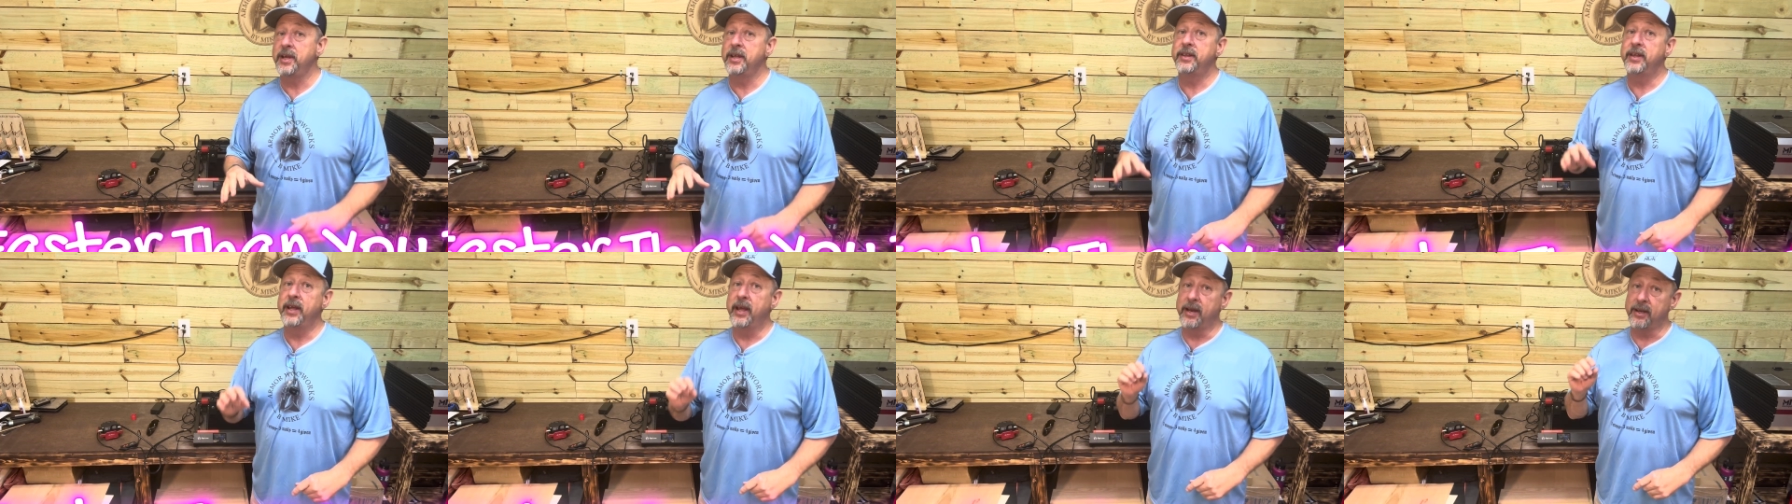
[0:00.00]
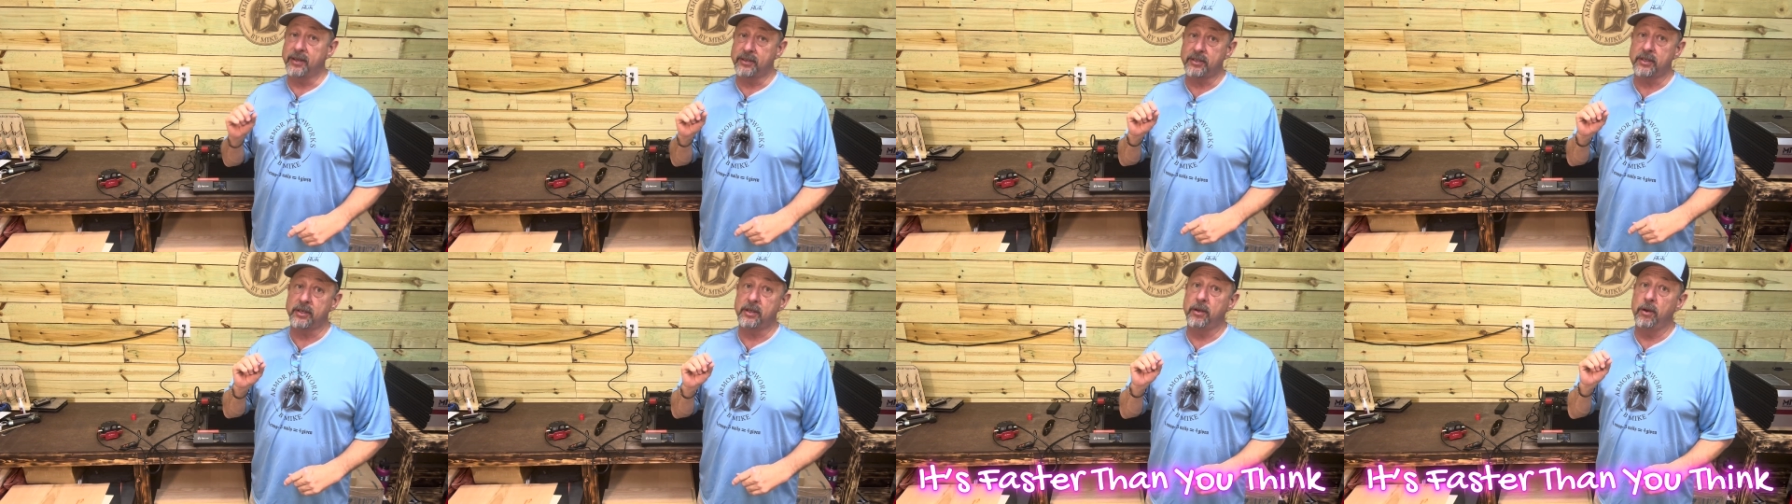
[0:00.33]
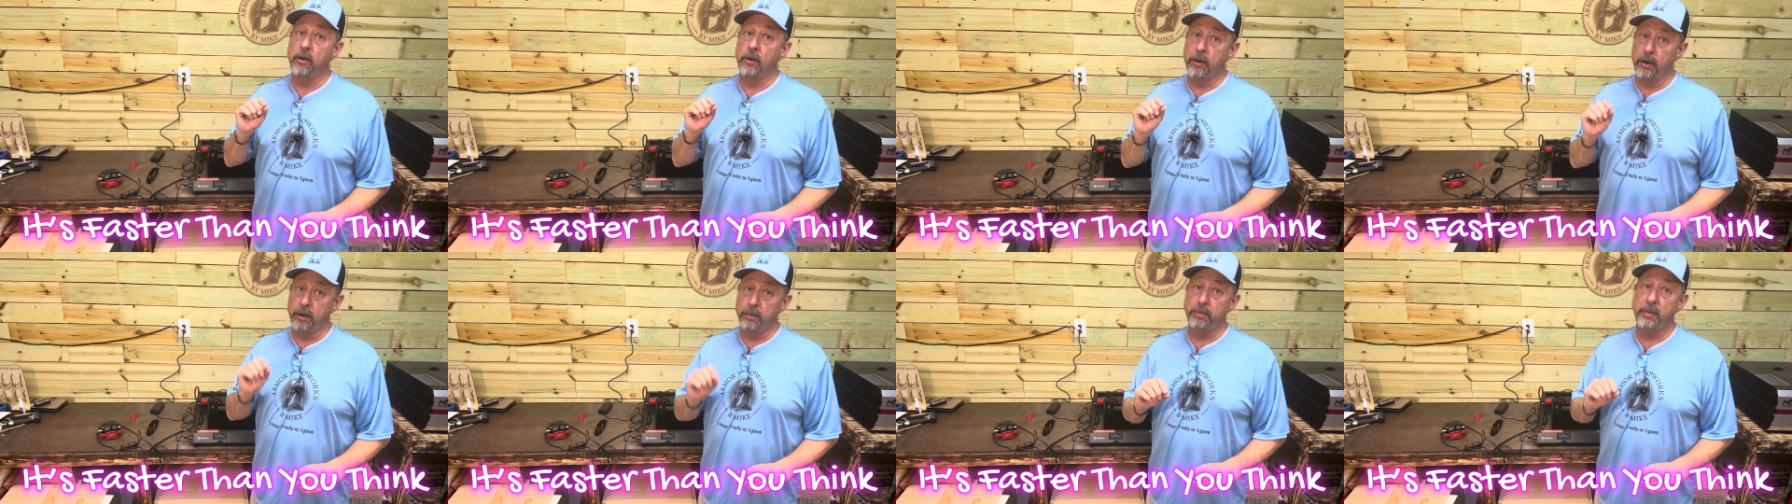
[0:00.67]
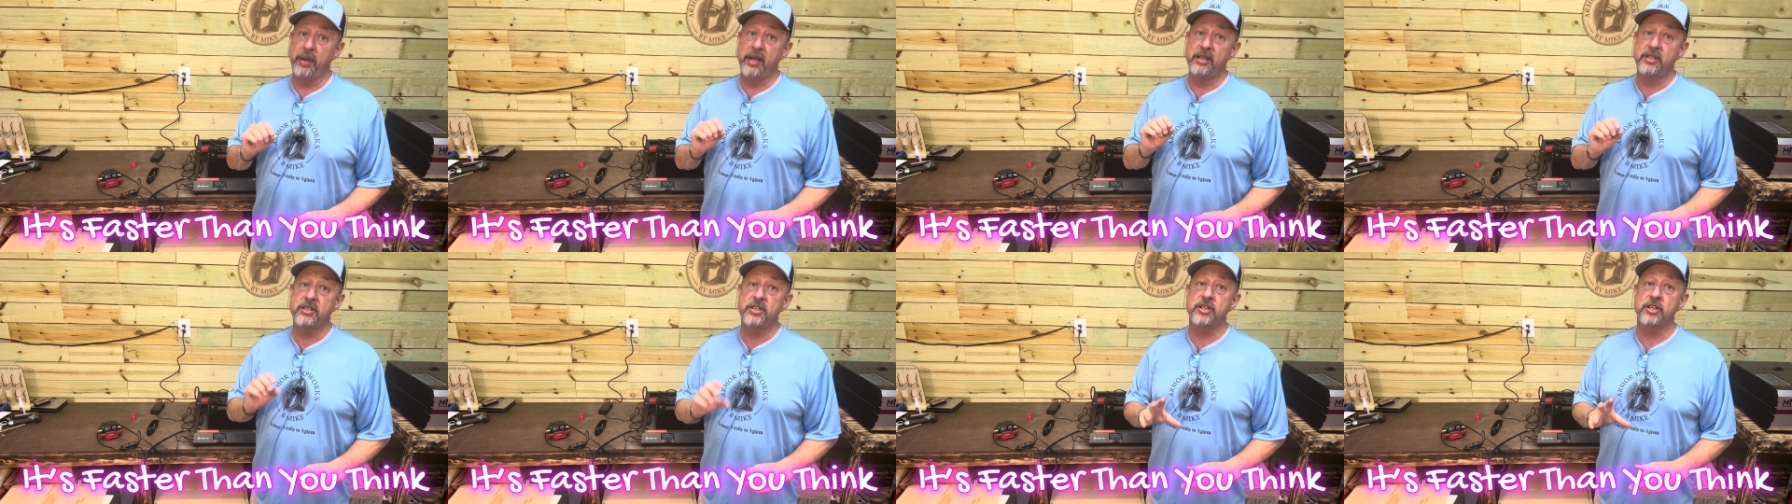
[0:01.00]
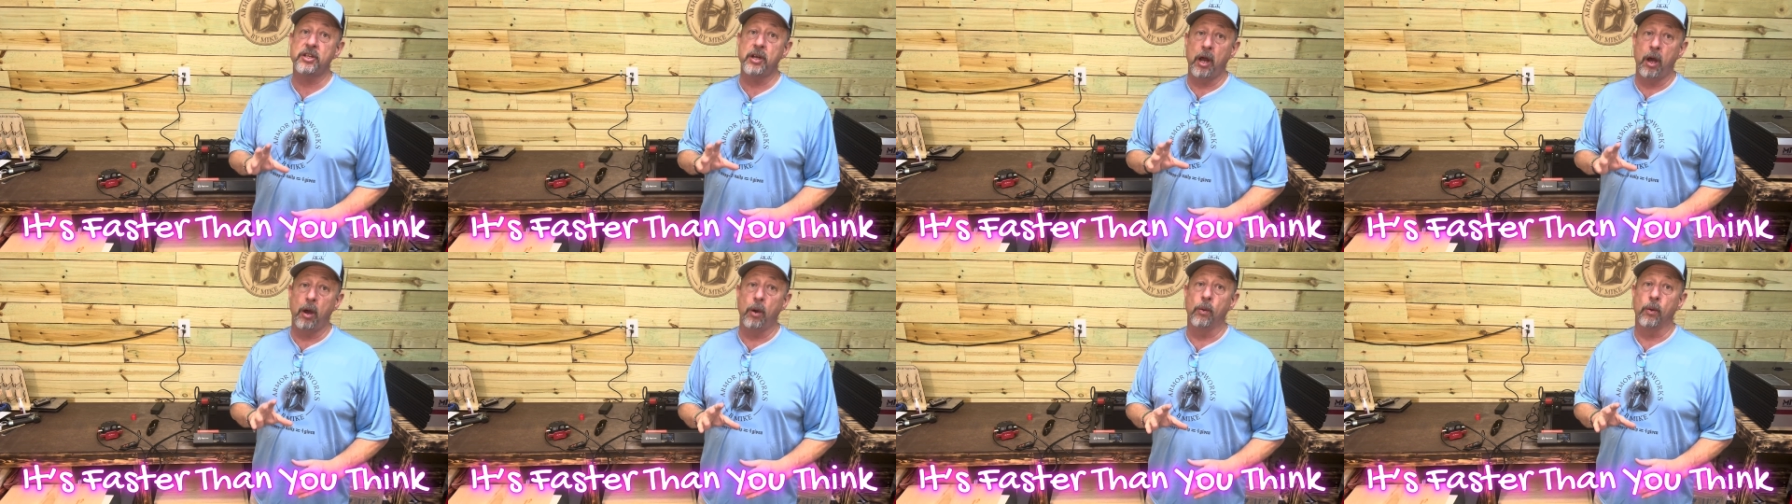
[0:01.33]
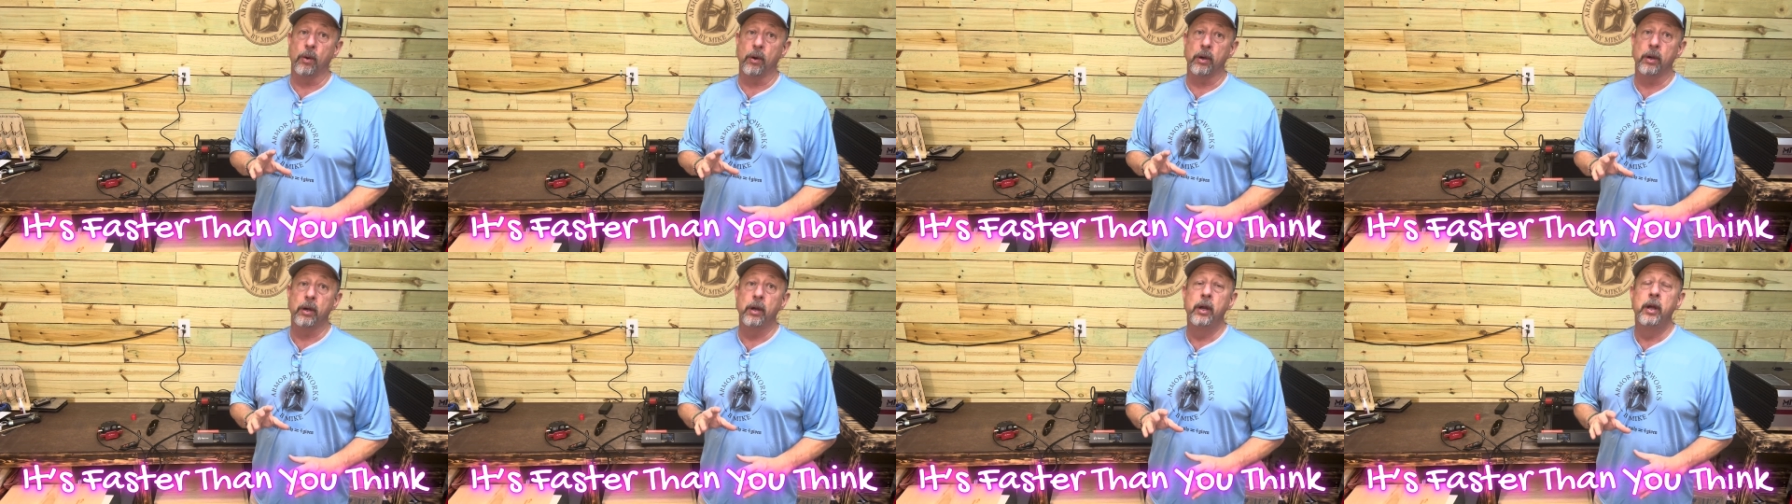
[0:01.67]
that it's going to be
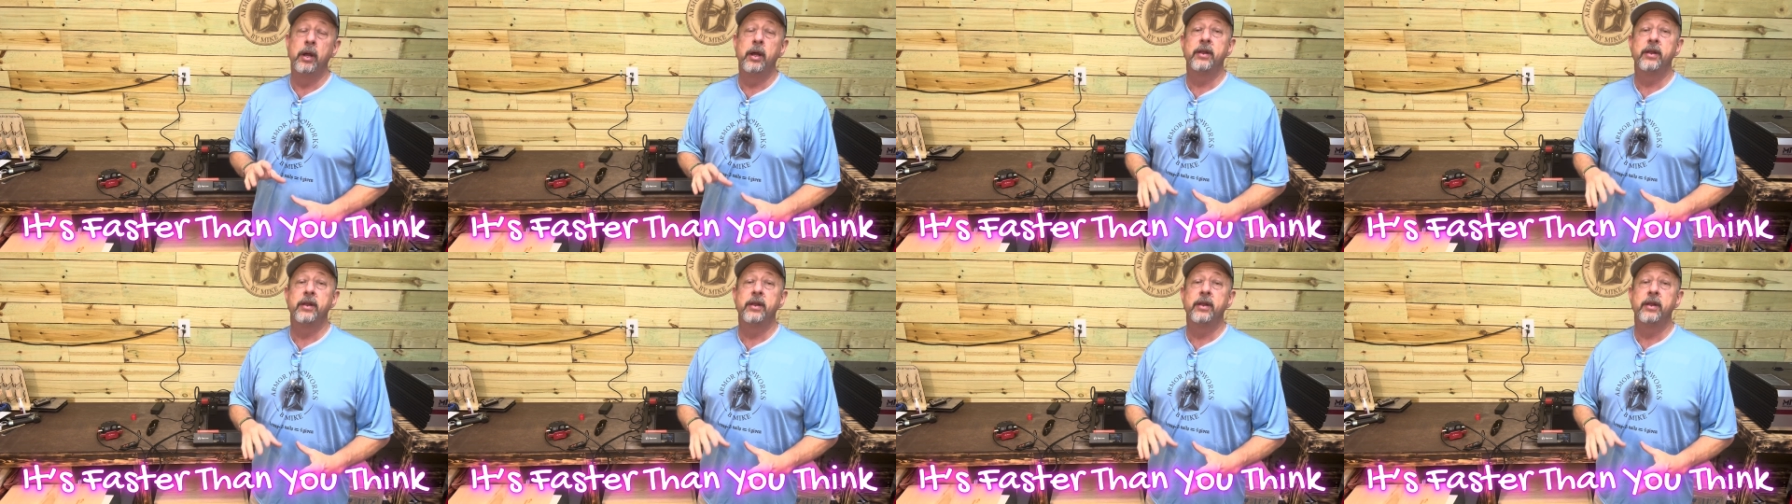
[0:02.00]
slower